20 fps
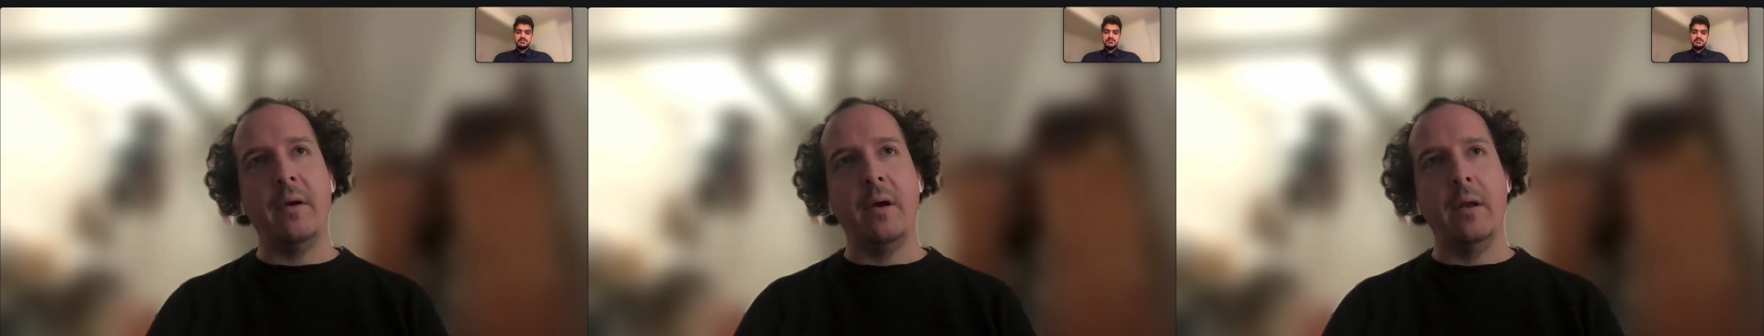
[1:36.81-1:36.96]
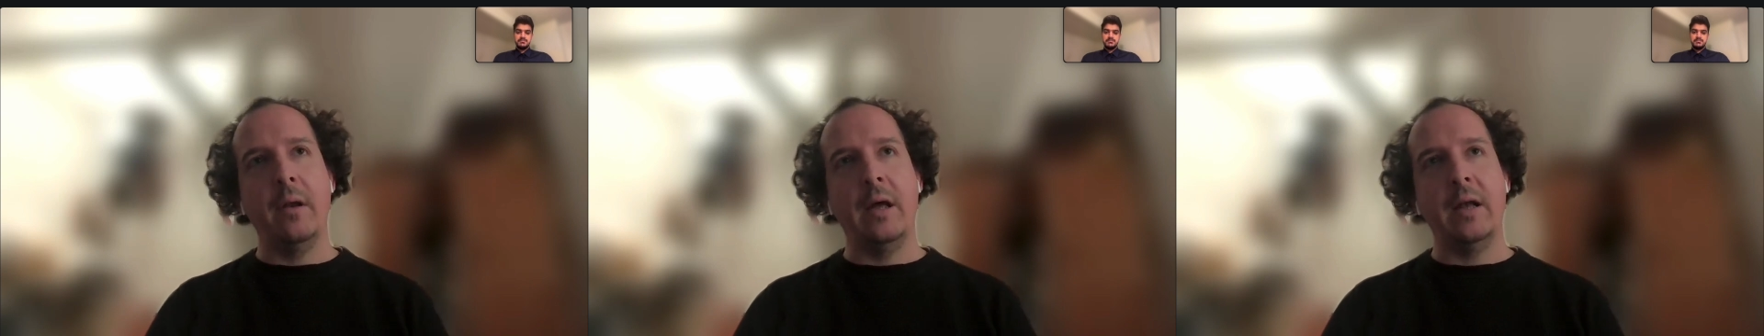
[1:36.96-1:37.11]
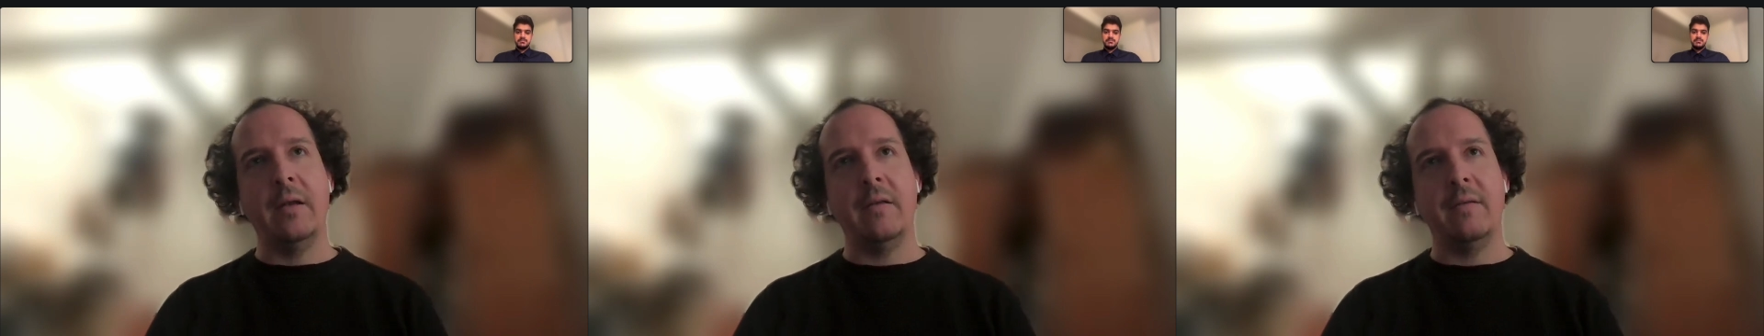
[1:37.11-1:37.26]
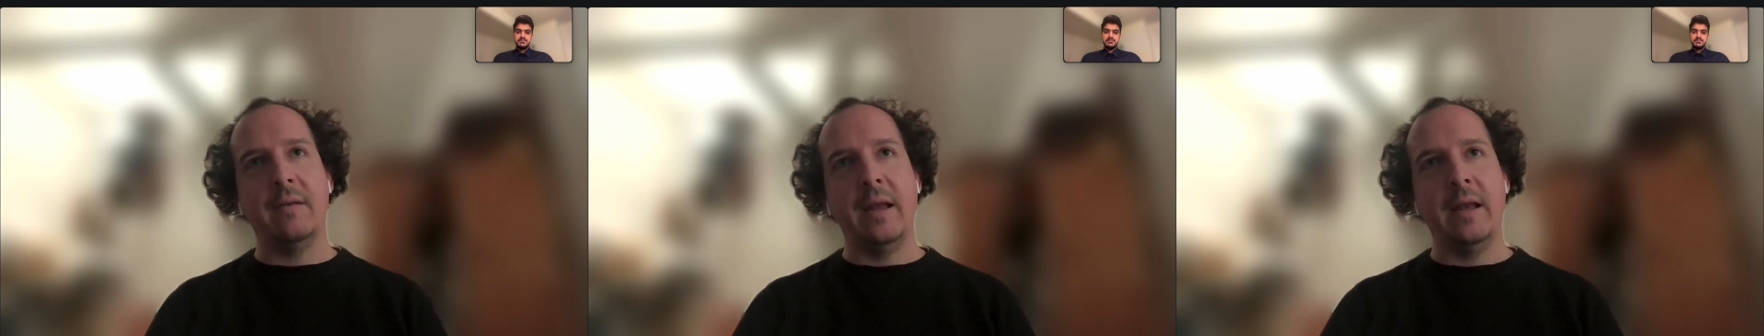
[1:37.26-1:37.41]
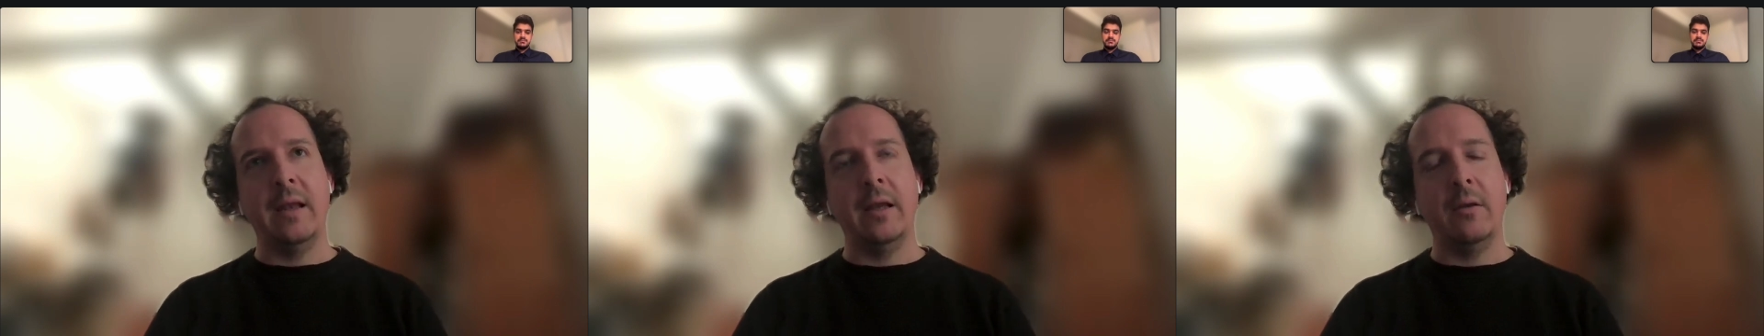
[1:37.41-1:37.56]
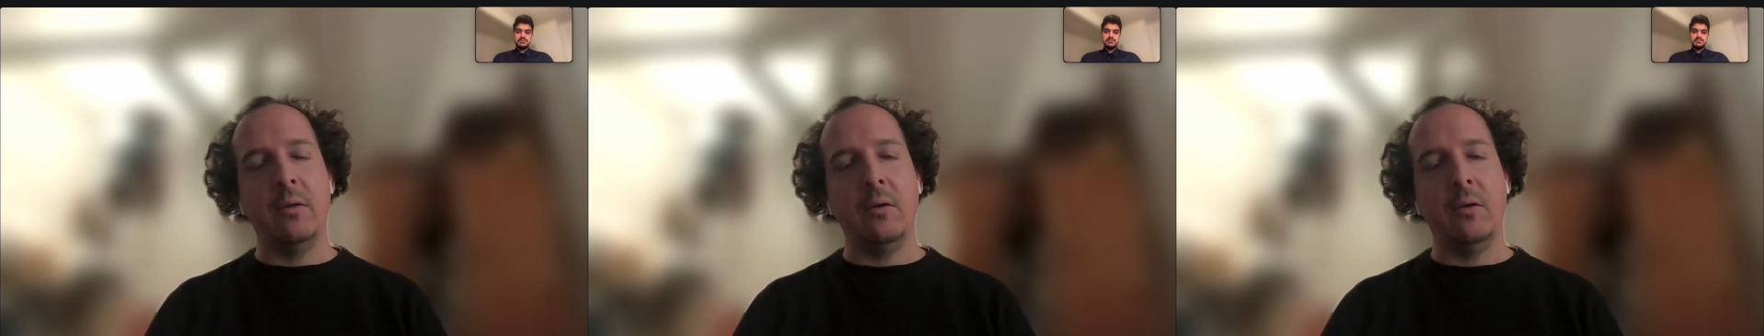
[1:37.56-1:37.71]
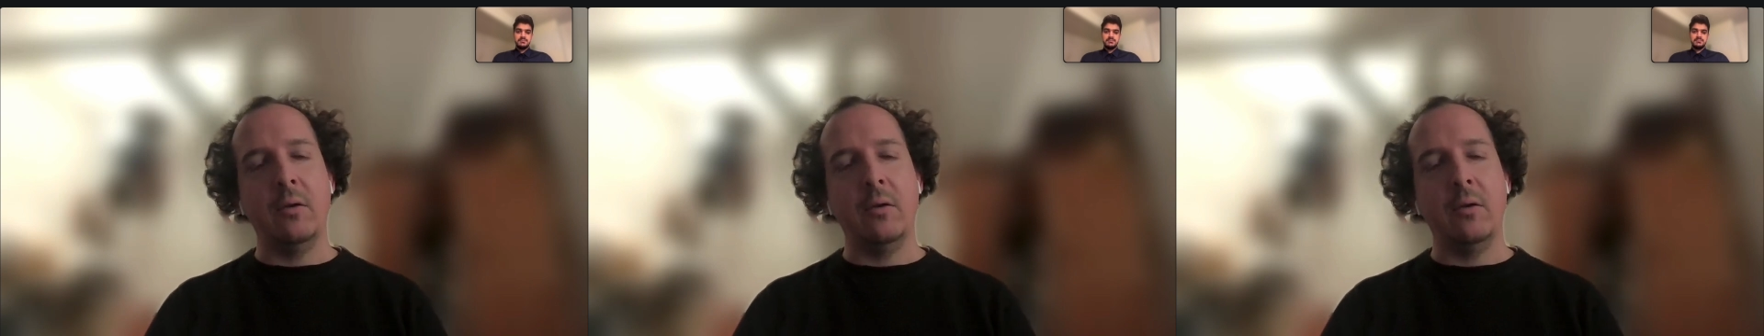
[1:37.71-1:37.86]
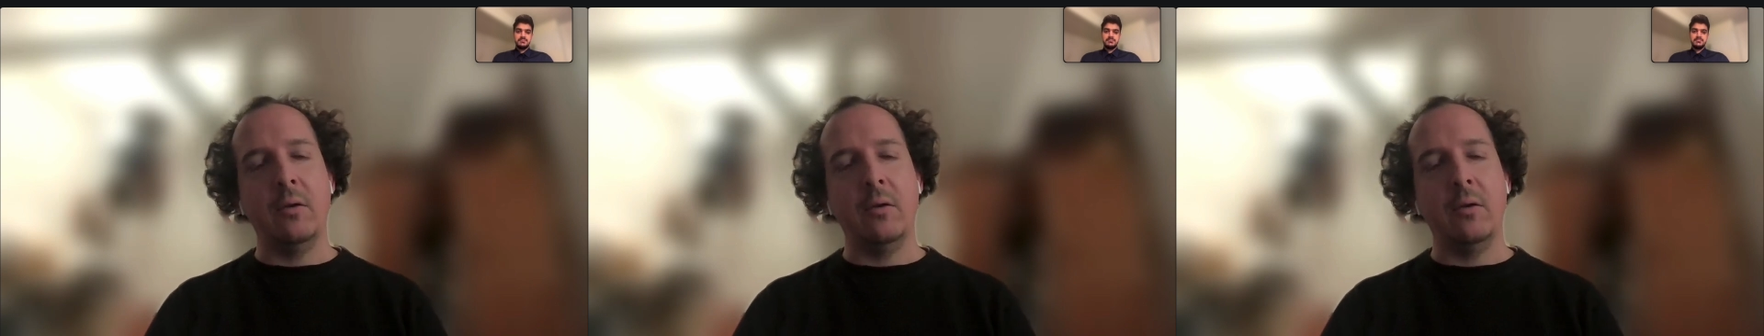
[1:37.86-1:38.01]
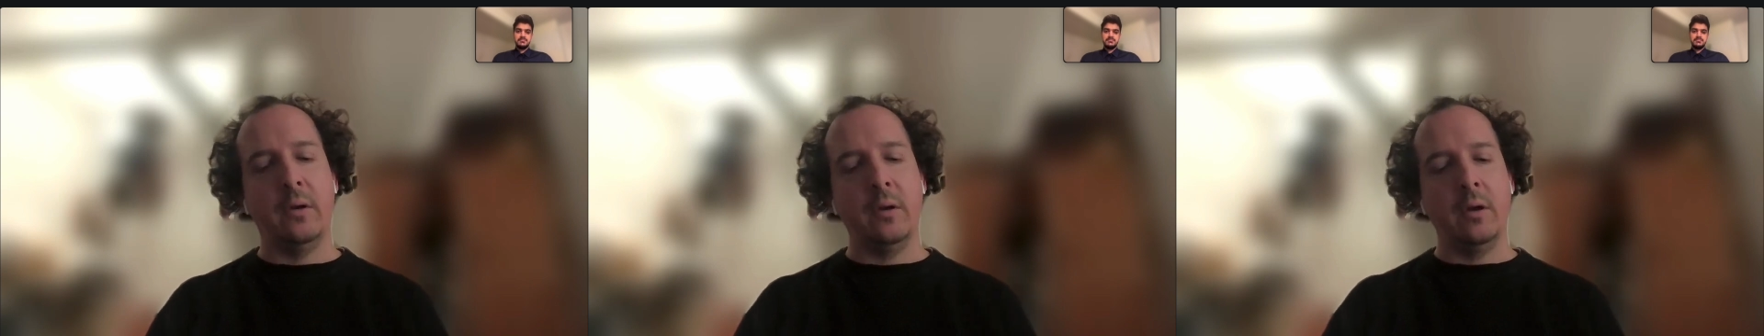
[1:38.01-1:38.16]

an understanding not of